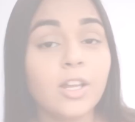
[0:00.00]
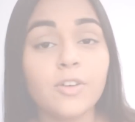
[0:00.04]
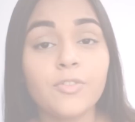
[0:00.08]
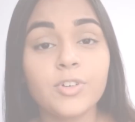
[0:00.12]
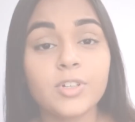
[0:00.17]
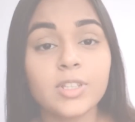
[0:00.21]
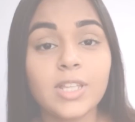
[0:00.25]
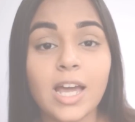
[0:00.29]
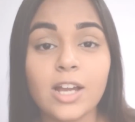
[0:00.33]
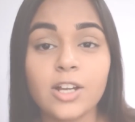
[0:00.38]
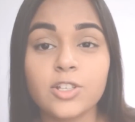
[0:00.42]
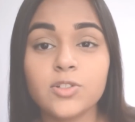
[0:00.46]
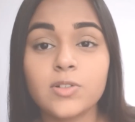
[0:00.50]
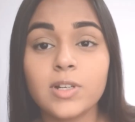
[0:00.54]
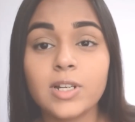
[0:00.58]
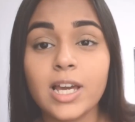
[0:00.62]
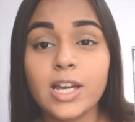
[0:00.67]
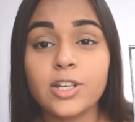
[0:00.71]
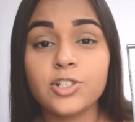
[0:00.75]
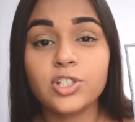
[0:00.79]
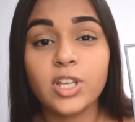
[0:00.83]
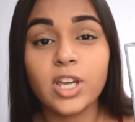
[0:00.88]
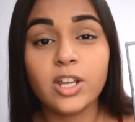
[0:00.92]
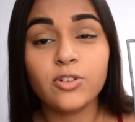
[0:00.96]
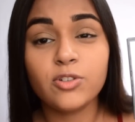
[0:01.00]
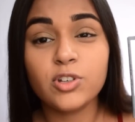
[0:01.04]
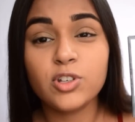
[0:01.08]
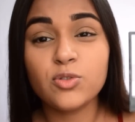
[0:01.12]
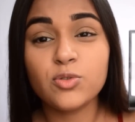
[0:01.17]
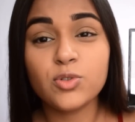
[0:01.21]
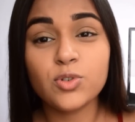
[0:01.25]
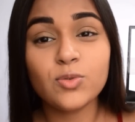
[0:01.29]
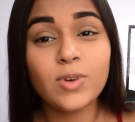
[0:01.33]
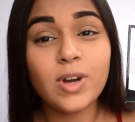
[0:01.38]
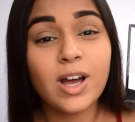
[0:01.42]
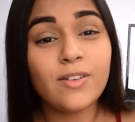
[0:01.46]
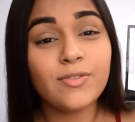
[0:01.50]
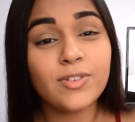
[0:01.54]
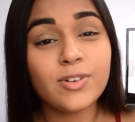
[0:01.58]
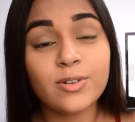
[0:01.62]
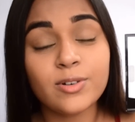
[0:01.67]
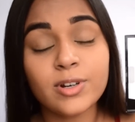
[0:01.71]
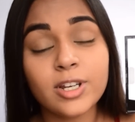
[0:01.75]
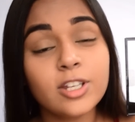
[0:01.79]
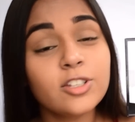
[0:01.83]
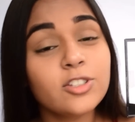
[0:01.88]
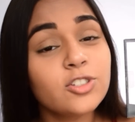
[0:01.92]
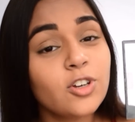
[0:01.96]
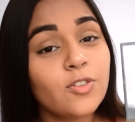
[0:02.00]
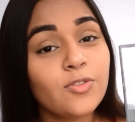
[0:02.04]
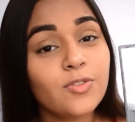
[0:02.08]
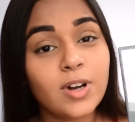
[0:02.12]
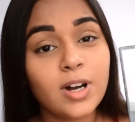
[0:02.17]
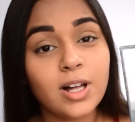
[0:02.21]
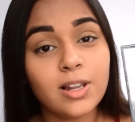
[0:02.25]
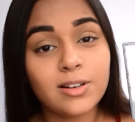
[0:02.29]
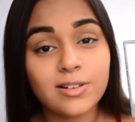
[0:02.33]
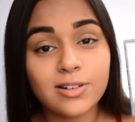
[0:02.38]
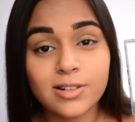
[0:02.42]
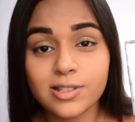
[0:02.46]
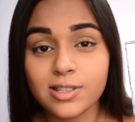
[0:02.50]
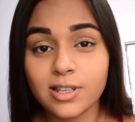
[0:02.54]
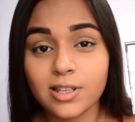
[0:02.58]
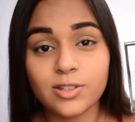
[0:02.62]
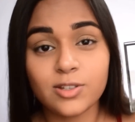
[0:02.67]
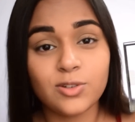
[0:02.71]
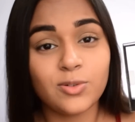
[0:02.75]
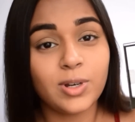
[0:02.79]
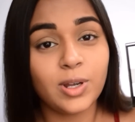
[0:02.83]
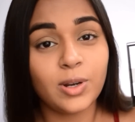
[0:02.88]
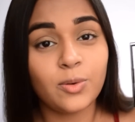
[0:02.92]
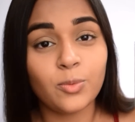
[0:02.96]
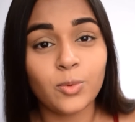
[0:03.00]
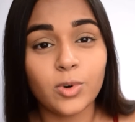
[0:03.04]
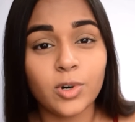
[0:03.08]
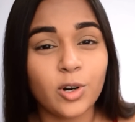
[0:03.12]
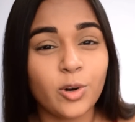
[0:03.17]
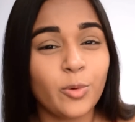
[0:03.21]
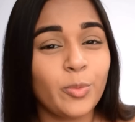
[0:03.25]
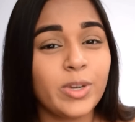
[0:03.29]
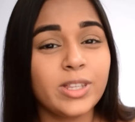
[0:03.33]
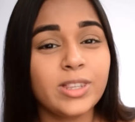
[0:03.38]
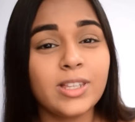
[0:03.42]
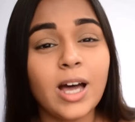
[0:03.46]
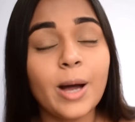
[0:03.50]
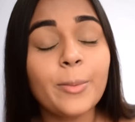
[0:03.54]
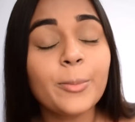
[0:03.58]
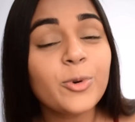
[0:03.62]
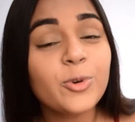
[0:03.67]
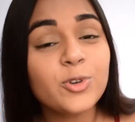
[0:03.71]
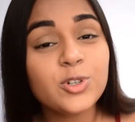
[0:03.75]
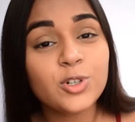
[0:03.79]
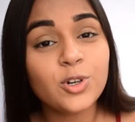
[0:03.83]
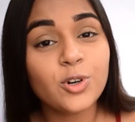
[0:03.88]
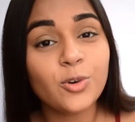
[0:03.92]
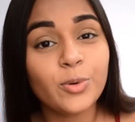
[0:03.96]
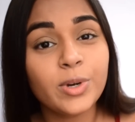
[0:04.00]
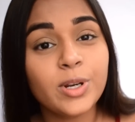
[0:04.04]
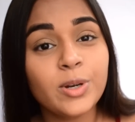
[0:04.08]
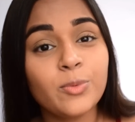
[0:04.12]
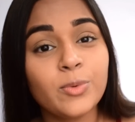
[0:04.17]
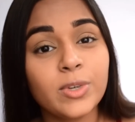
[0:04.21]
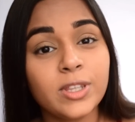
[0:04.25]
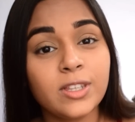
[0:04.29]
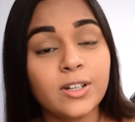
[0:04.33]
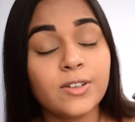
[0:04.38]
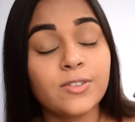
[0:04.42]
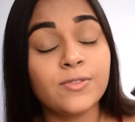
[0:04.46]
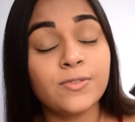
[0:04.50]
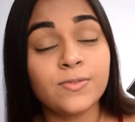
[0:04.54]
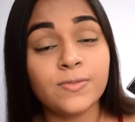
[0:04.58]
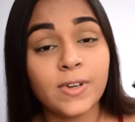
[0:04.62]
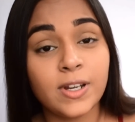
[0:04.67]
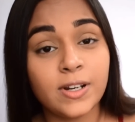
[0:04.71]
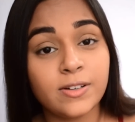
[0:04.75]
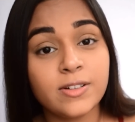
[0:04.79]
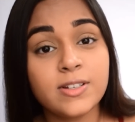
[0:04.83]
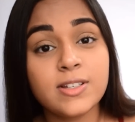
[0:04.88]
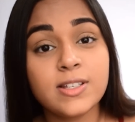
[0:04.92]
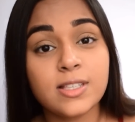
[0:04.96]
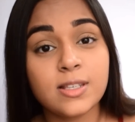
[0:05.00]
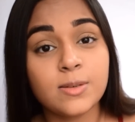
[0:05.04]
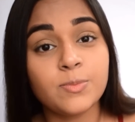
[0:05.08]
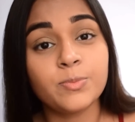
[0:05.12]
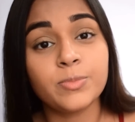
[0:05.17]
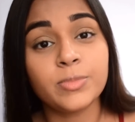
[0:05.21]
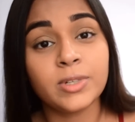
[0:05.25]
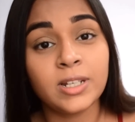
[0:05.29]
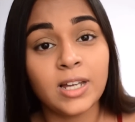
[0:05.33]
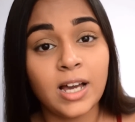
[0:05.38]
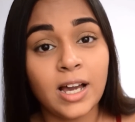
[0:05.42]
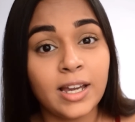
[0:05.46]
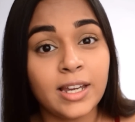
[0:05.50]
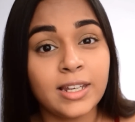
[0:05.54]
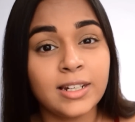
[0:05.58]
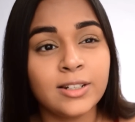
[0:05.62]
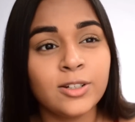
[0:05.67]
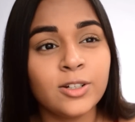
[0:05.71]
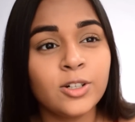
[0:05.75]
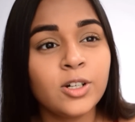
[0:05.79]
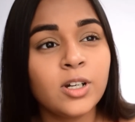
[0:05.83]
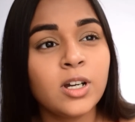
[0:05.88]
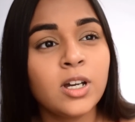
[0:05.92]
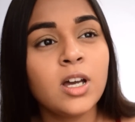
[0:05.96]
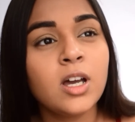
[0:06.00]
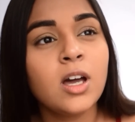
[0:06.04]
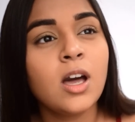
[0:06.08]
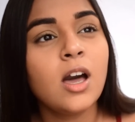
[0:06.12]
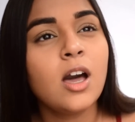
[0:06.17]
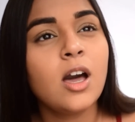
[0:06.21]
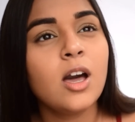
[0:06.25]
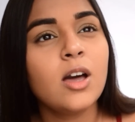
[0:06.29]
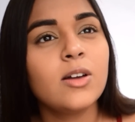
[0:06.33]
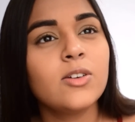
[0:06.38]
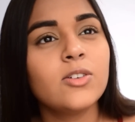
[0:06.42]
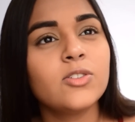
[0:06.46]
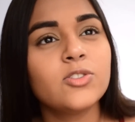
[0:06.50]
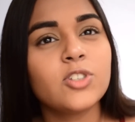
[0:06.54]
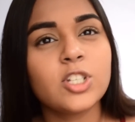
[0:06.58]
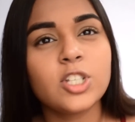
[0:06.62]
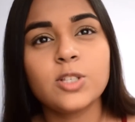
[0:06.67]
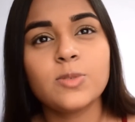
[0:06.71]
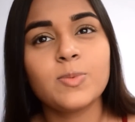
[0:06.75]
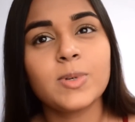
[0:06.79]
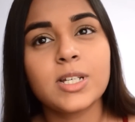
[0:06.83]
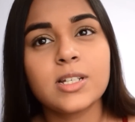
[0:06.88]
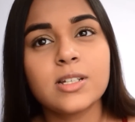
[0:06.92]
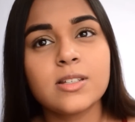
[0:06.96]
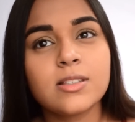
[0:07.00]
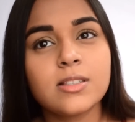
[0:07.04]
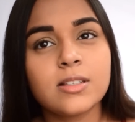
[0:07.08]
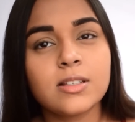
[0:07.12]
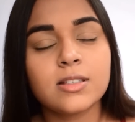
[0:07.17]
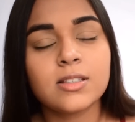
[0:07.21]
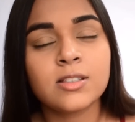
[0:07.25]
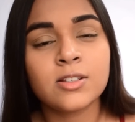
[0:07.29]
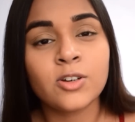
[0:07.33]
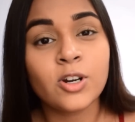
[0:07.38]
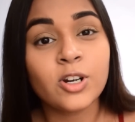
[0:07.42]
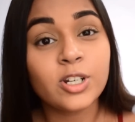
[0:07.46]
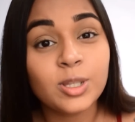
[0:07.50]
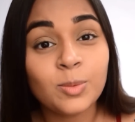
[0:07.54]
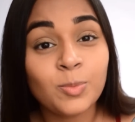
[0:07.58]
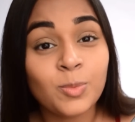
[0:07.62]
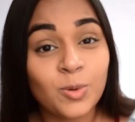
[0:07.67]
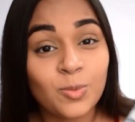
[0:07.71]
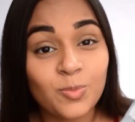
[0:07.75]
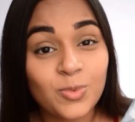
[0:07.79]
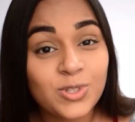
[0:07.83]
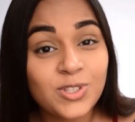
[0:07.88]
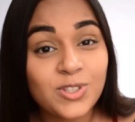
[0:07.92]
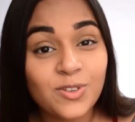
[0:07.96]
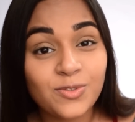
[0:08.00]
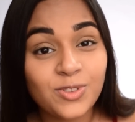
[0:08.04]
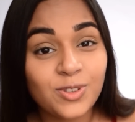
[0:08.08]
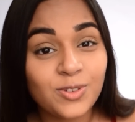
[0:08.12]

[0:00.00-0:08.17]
For the actual eyeshadow, you do have a range of colors that you can work with. I'm going to go in with a very simple eye look just because it's not the purpose of the